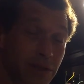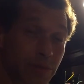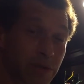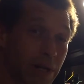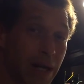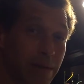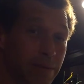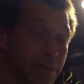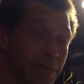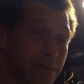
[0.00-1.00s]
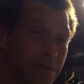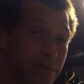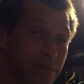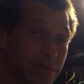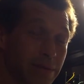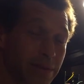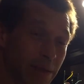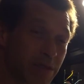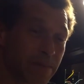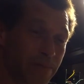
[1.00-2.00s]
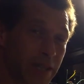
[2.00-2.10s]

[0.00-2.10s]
Subscribe. Give me some